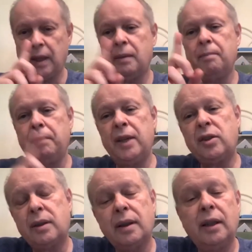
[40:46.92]

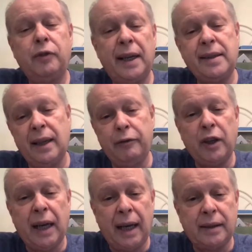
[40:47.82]
Best advice I ever
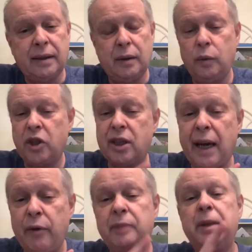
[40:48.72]
got, which
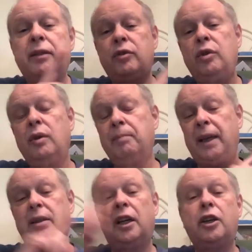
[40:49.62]
carried me through my
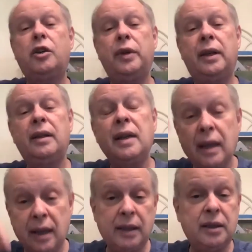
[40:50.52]
entire career
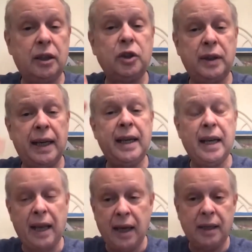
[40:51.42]
until today
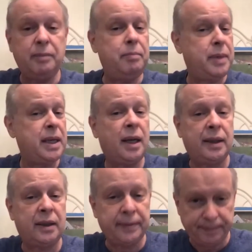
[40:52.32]
and beyond.